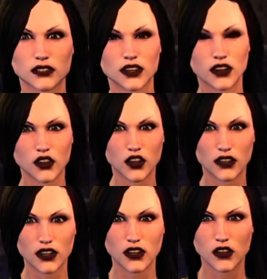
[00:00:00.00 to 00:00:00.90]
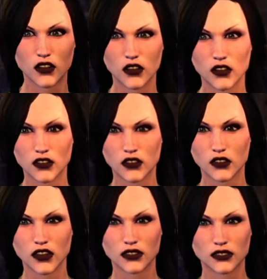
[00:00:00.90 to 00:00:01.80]
Please understand,
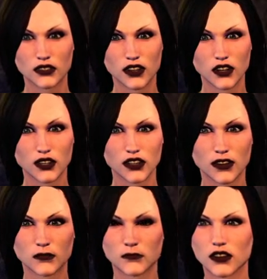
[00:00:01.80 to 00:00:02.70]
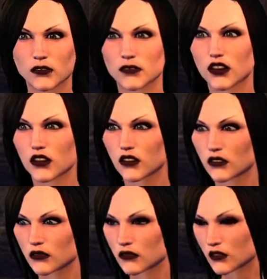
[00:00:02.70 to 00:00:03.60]
this is a serious commitment.
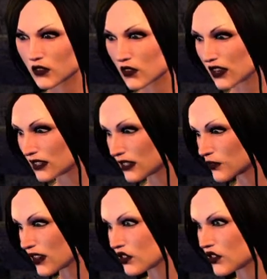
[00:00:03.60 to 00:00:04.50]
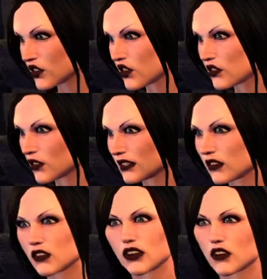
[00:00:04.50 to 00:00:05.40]
You really wish to
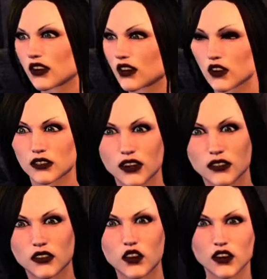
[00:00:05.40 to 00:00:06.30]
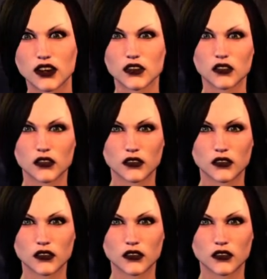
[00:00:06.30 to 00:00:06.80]
join the Antiquarian Circle?